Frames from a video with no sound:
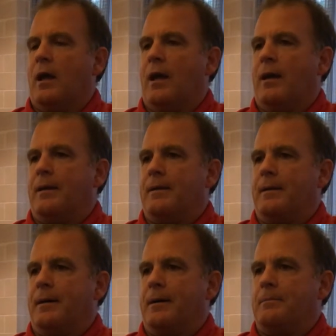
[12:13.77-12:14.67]

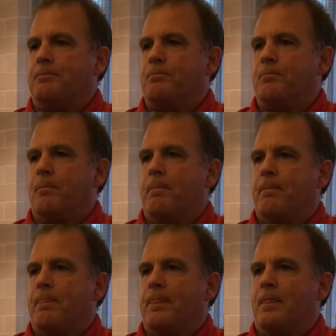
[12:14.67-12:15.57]
And
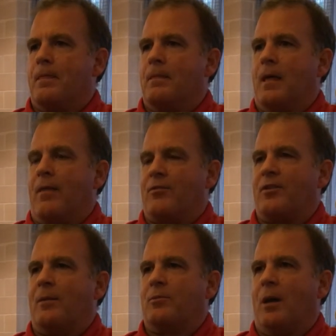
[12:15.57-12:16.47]
at the
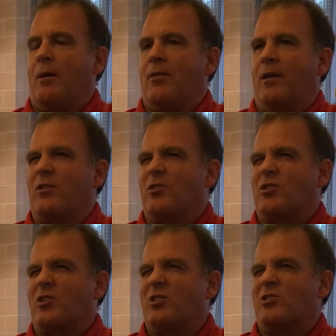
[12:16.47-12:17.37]
same time, I think there's
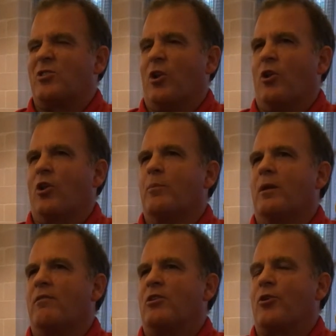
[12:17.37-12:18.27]
still a little
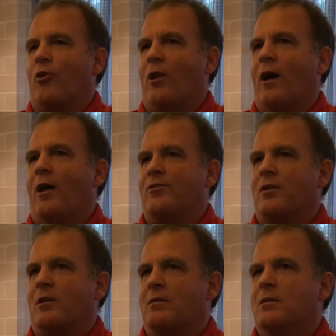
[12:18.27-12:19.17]
bit of
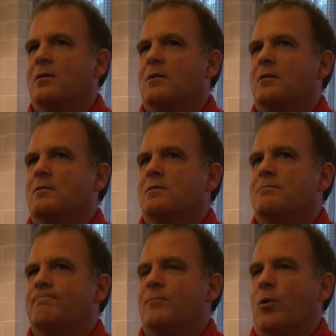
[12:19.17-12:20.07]
internalizing,
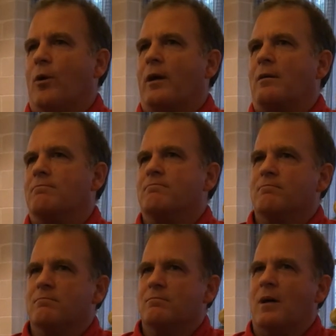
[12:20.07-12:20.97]
knowing
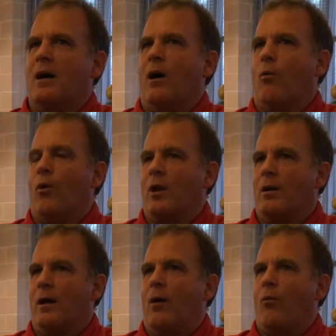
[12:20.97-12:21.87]
I want
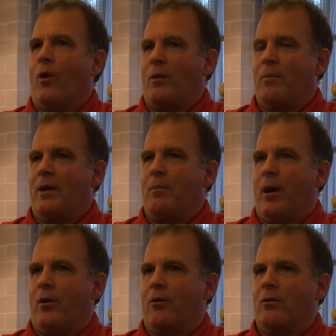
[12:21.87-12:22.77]
to be
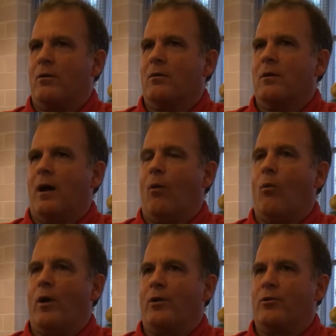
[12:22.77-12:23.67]
better, I
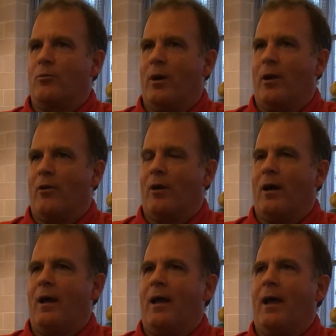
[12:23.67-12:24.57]
want to do better,
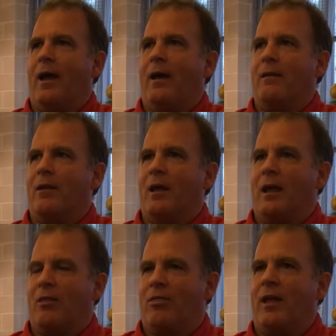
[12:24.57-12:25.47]
and
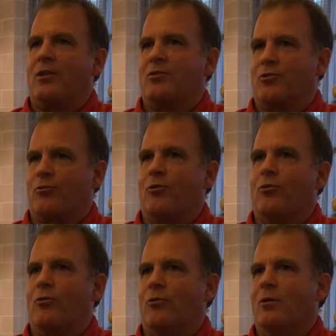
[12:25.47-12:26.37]
he thinks
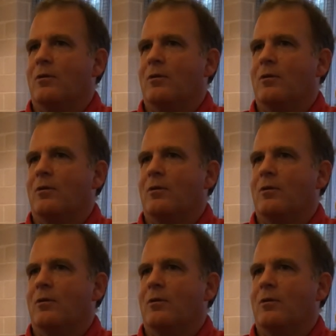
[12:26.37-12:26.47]
through,